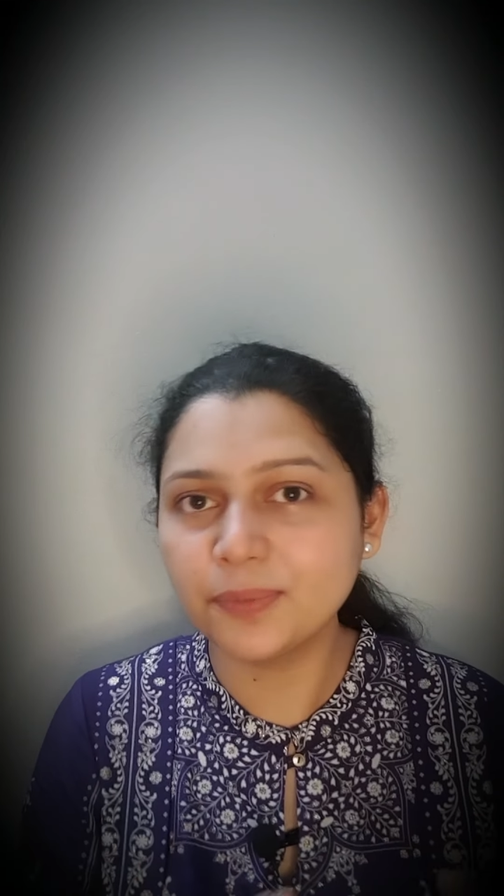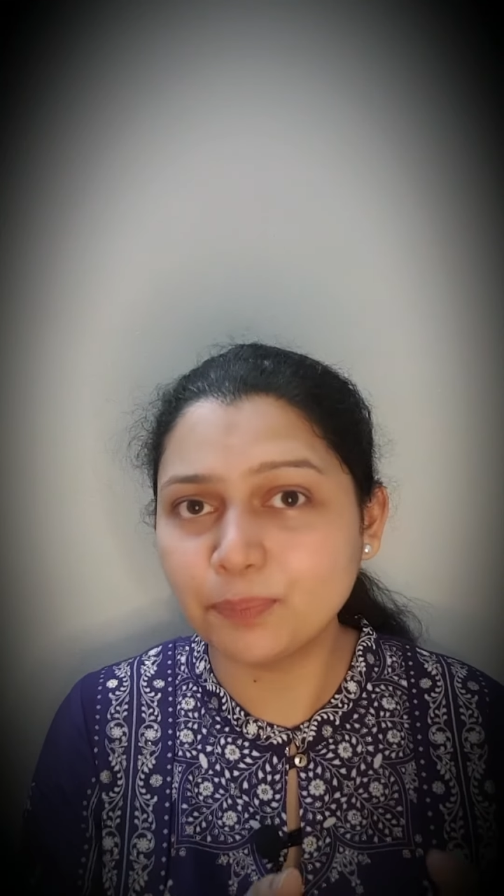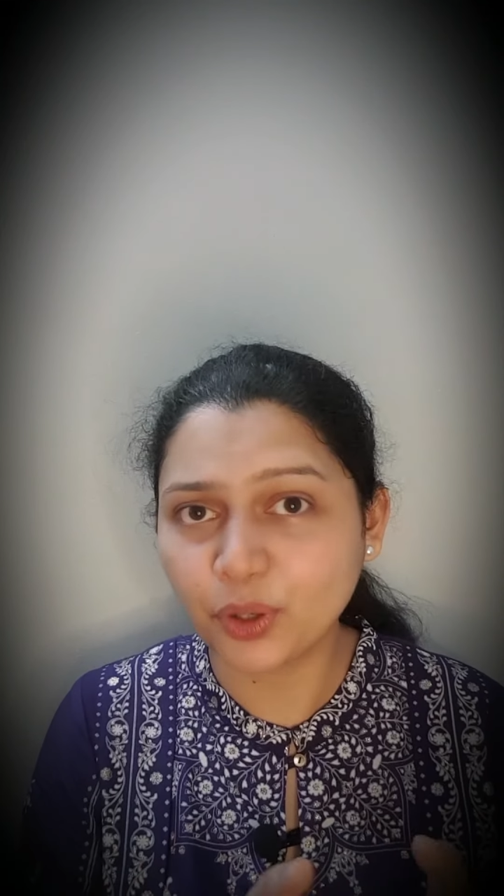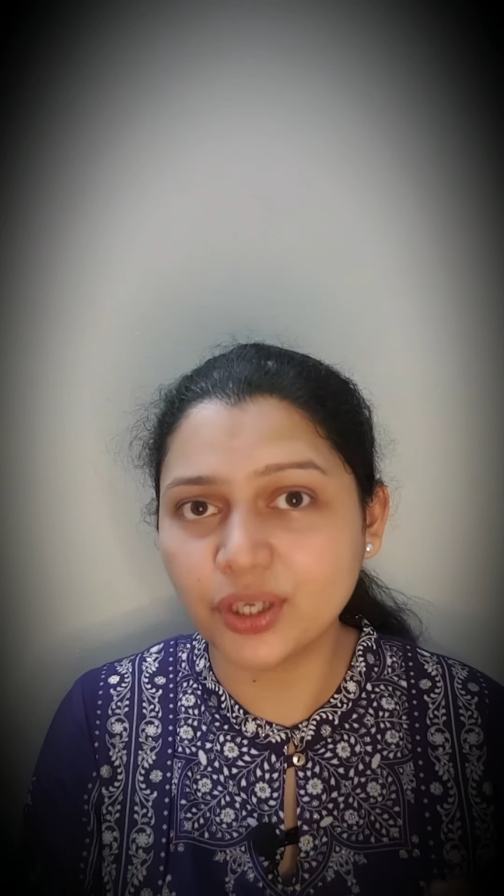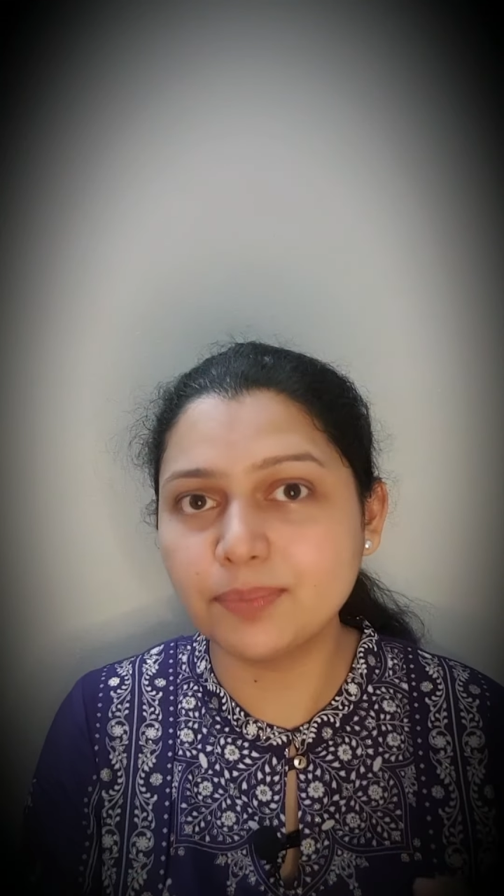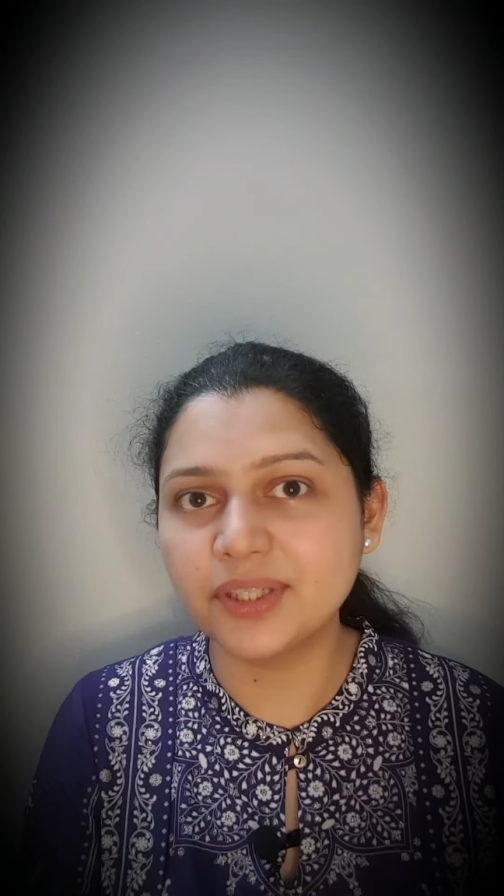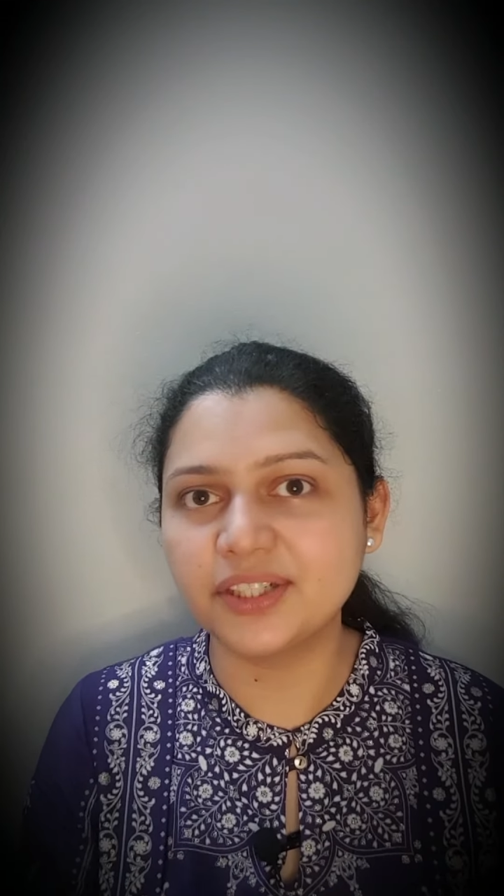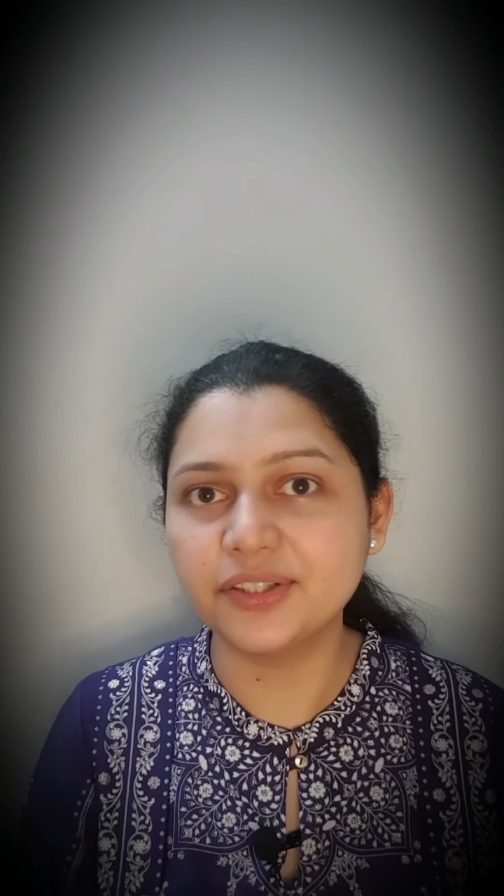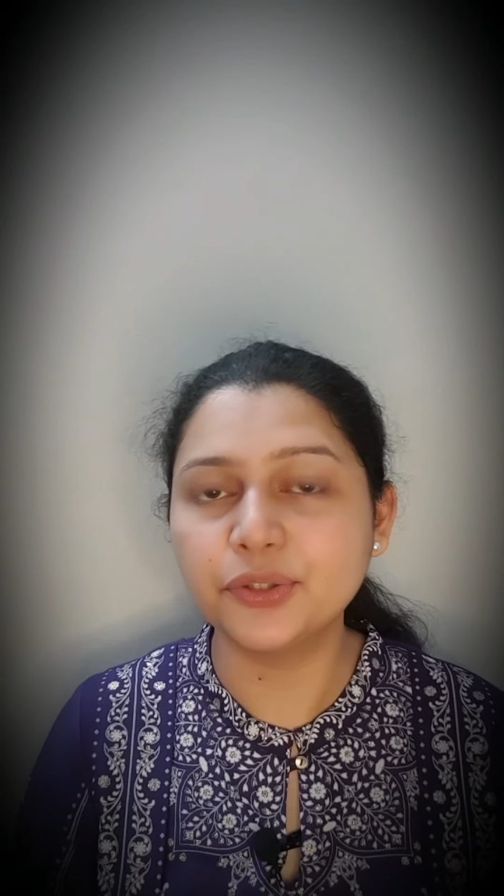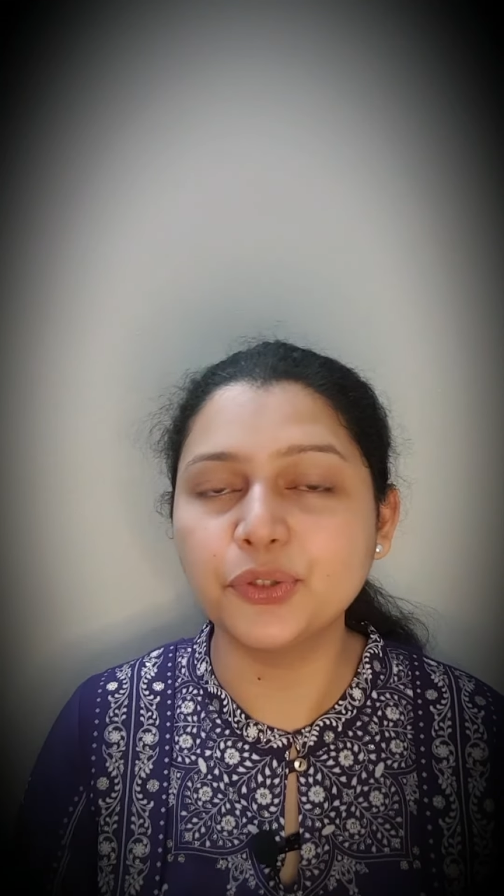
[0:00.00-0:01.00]

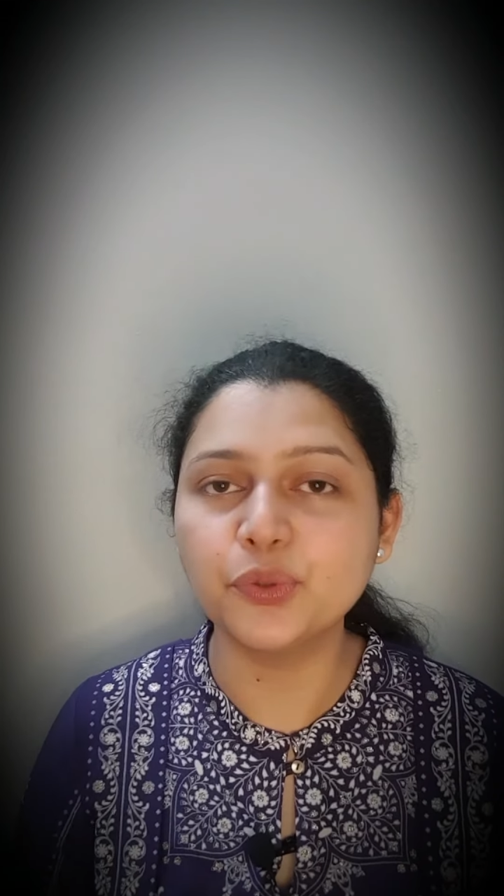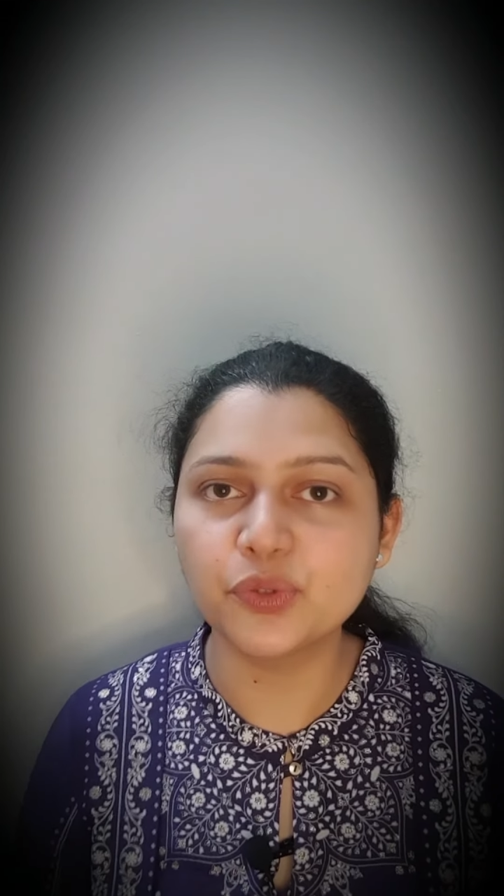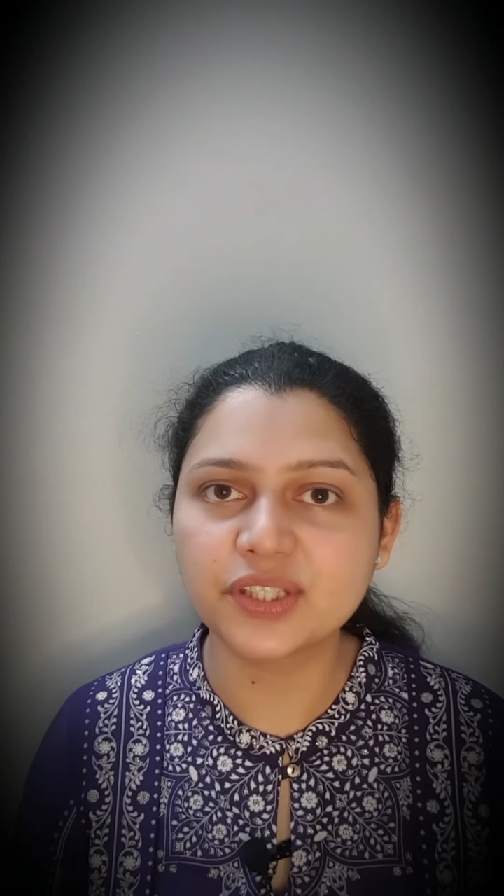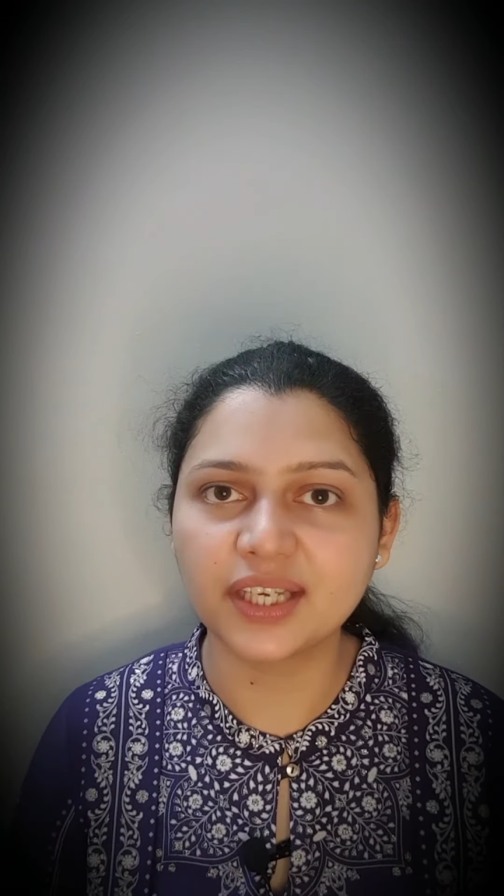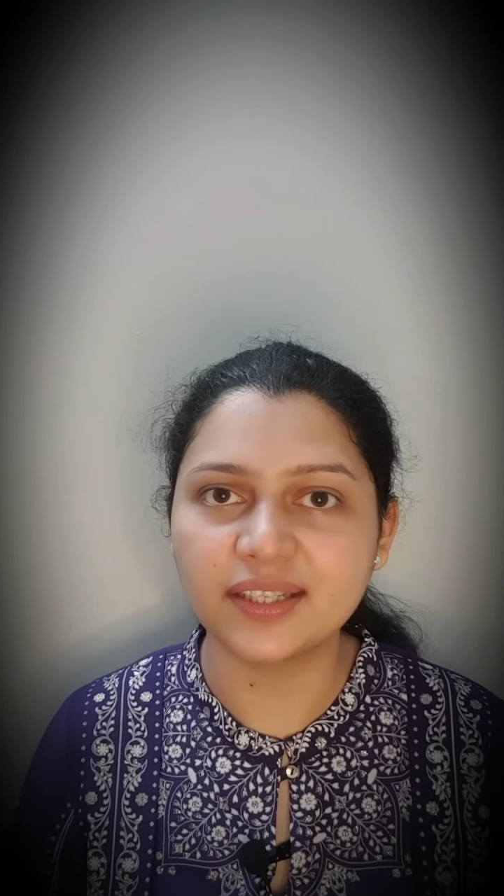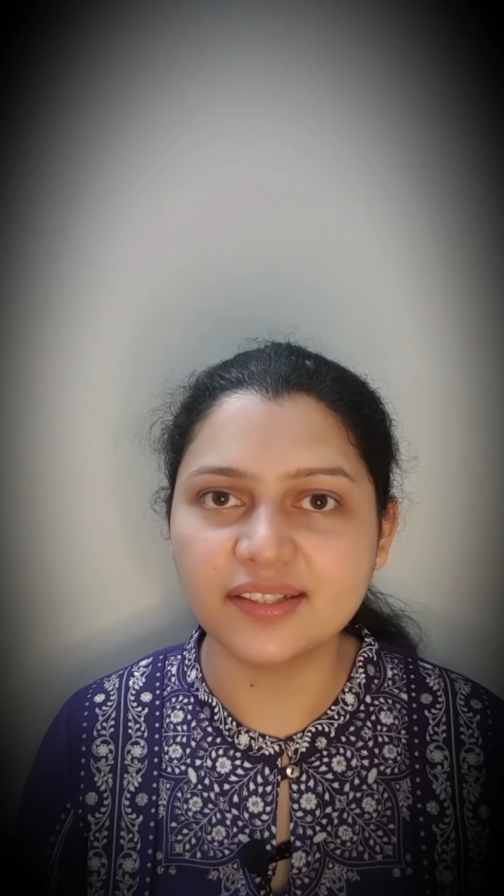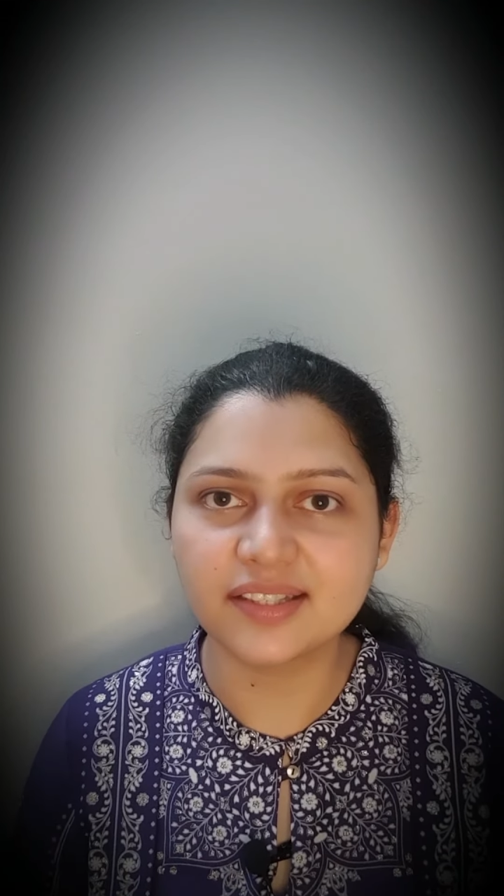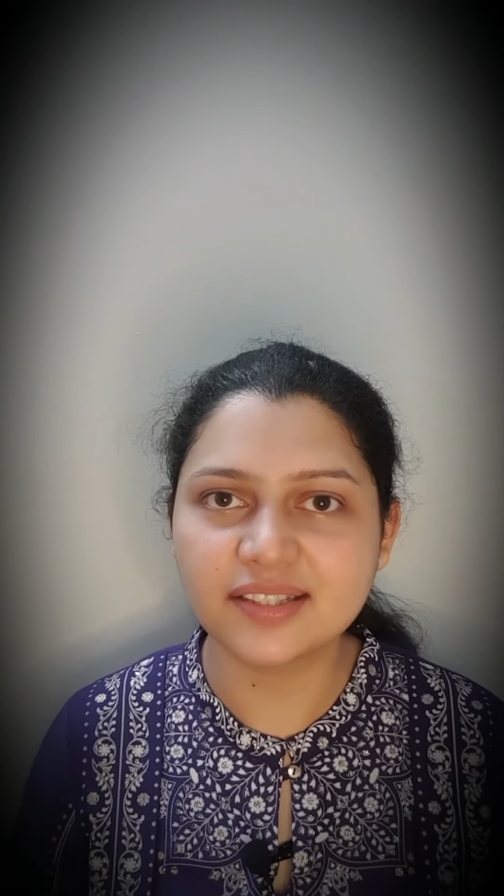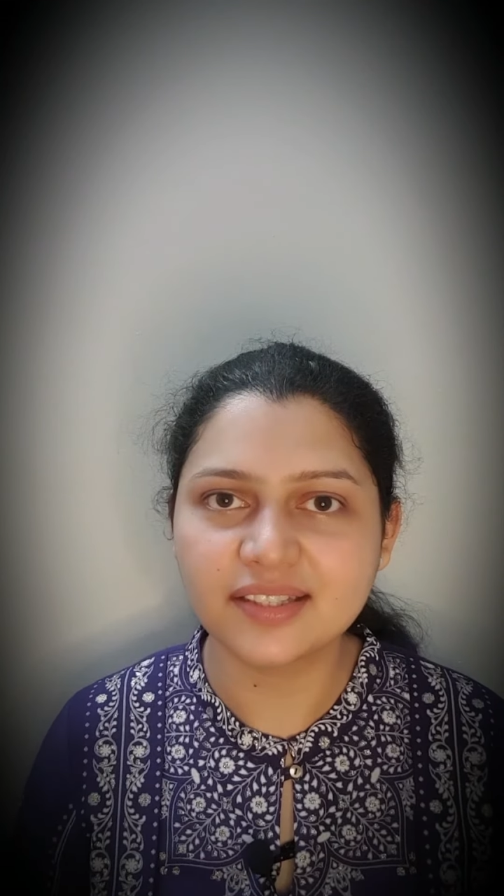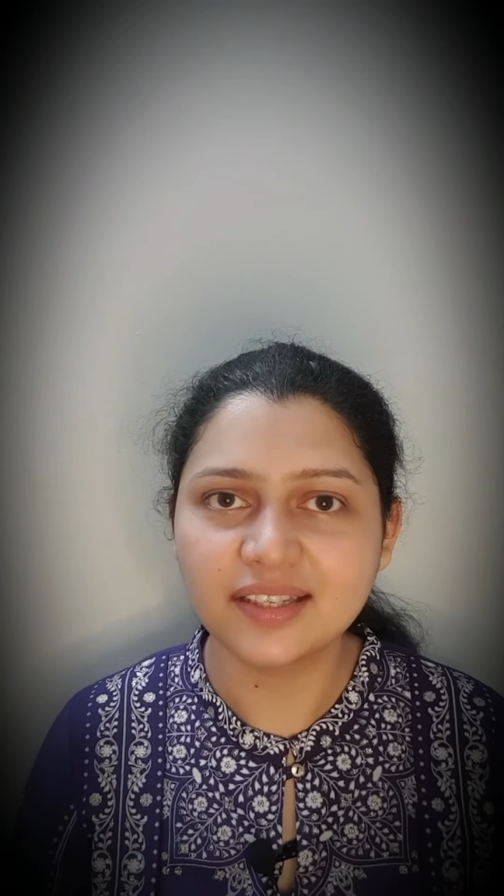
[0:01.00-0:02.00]
prohibited to use
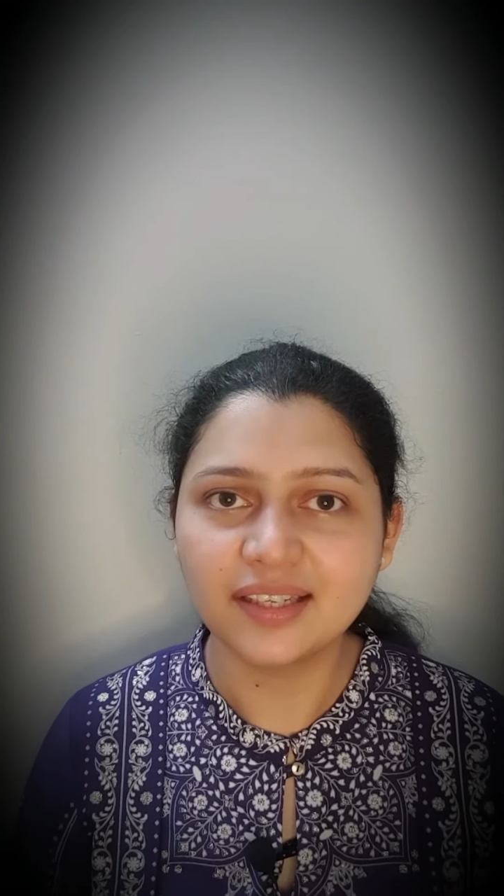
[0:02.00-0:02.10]
colors.